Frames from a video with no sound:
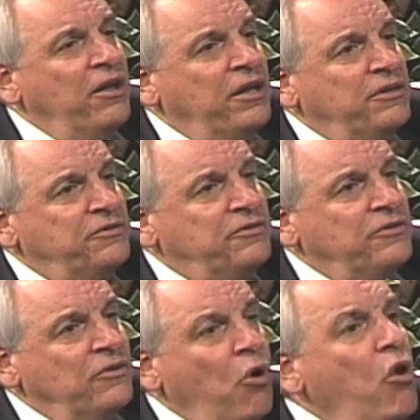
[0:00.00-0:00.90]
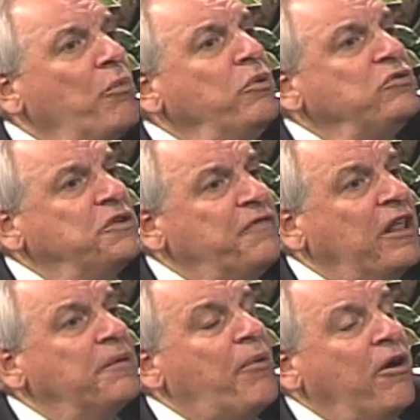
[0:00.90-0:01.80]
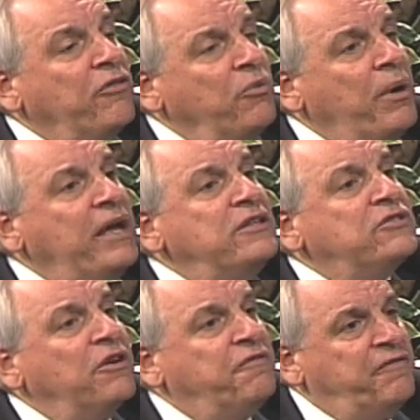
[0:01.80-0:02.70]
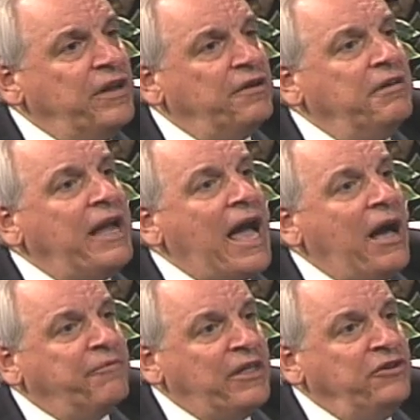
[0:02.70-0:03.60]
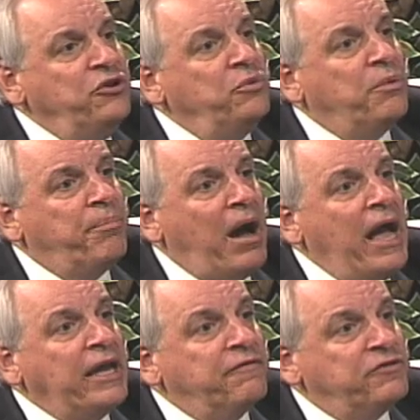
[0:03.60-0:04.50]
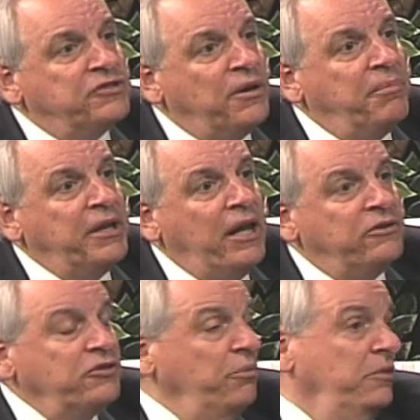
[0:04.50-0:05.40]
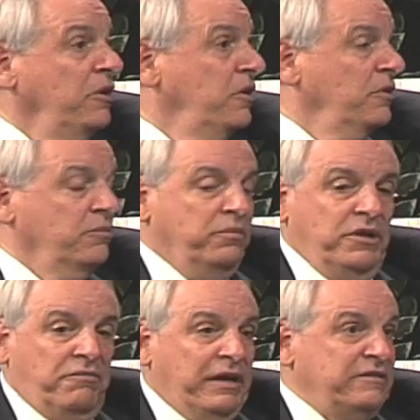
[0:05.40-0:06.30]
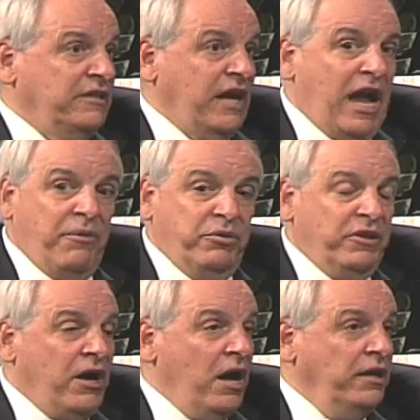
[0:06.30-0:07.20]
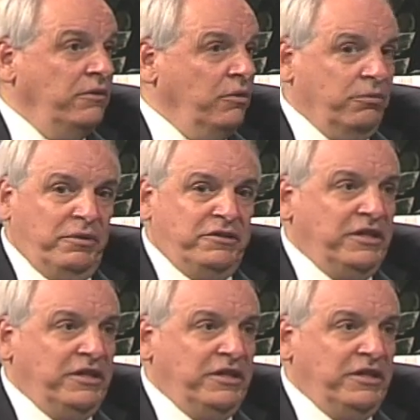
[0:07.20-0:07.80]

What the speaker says: is. Or we'll develop other ways of figuring out that you were buying it for somebody else. You know, we arrest the guy with the gun and, well, where'd you